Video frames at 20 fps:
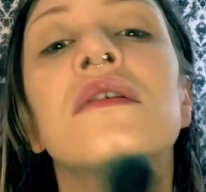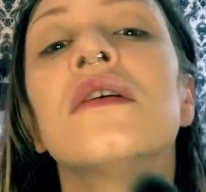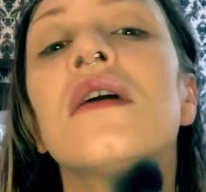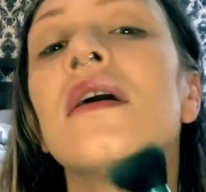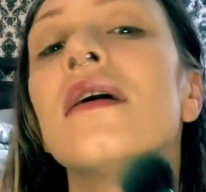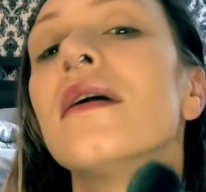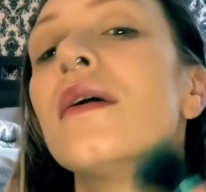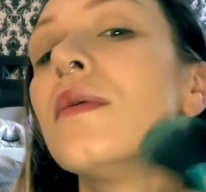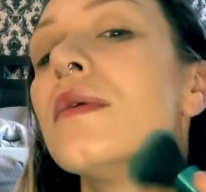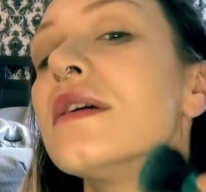
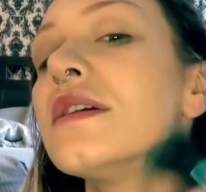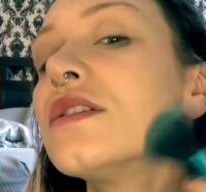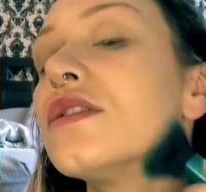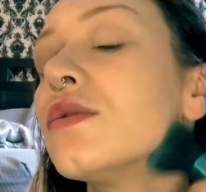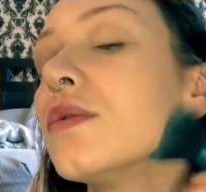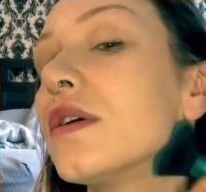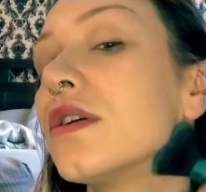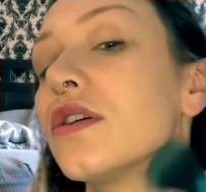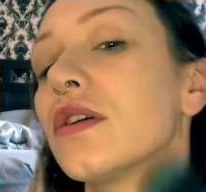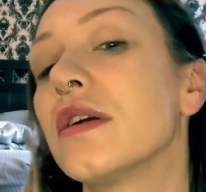I always
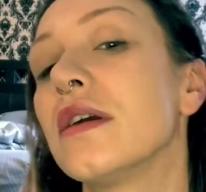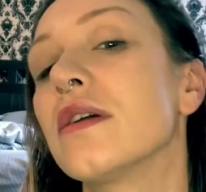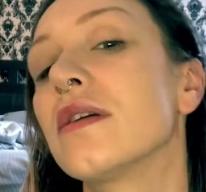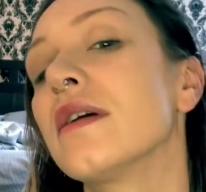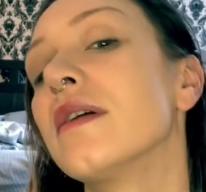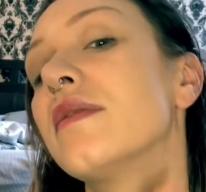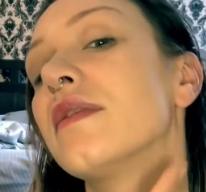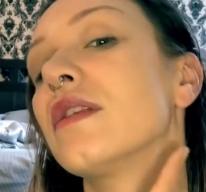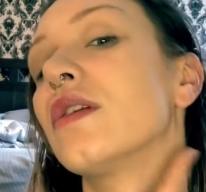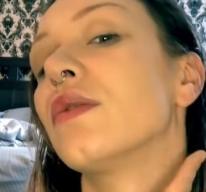do under here,
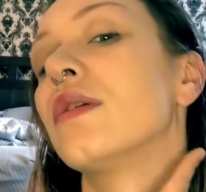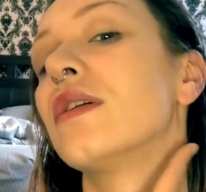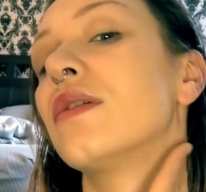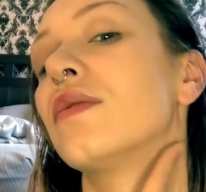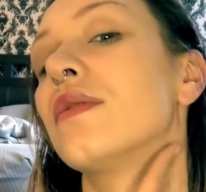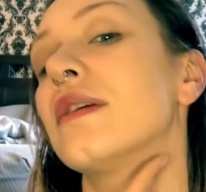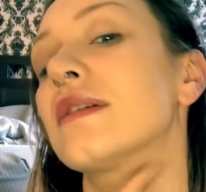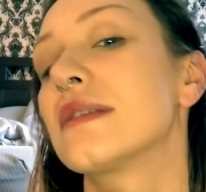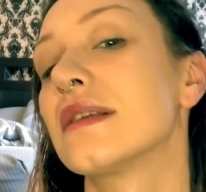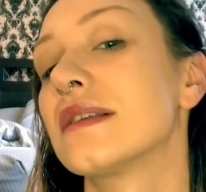even though I
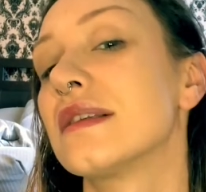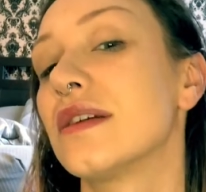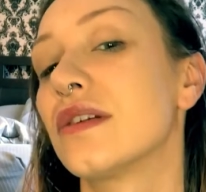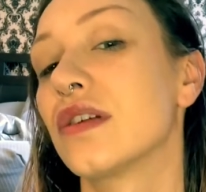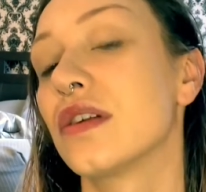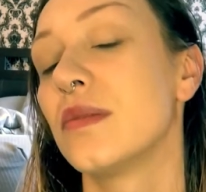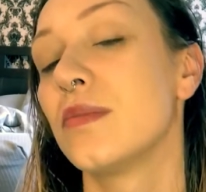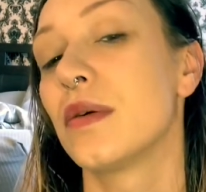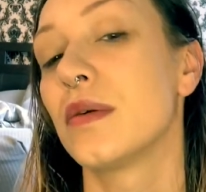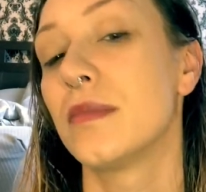don't
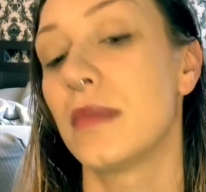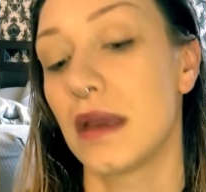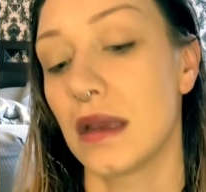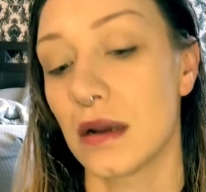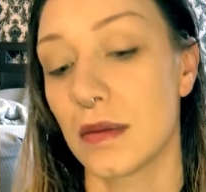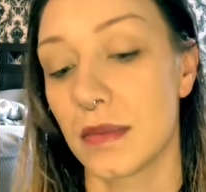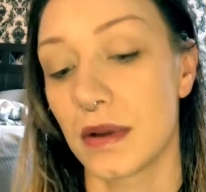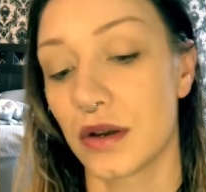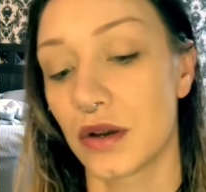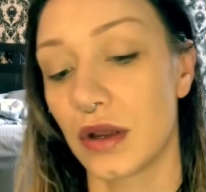necessarily put
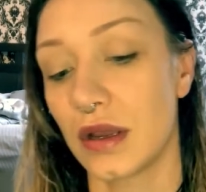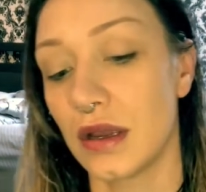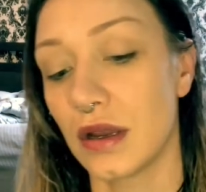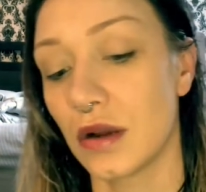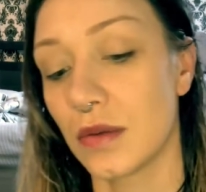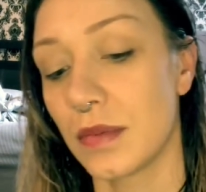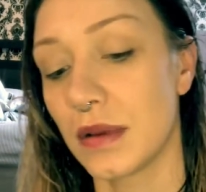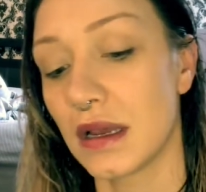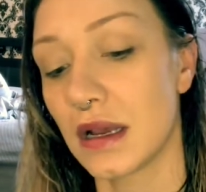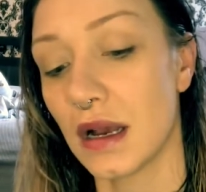makeup under
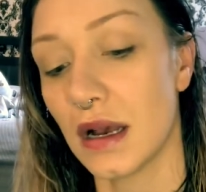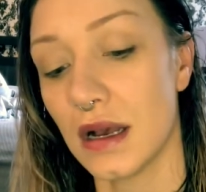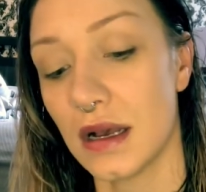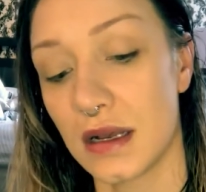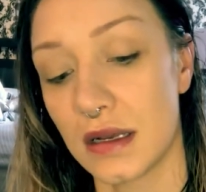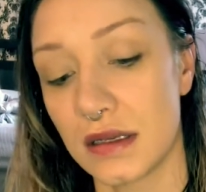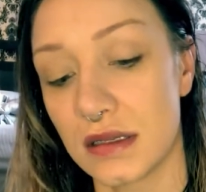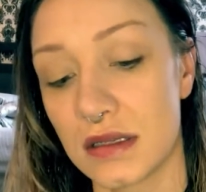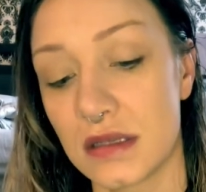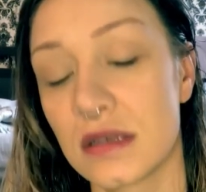here,
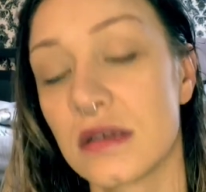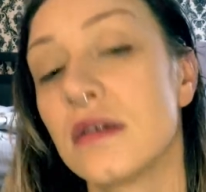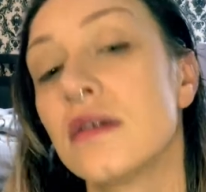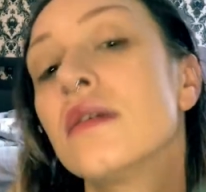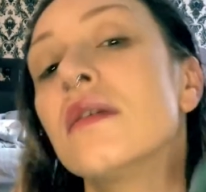because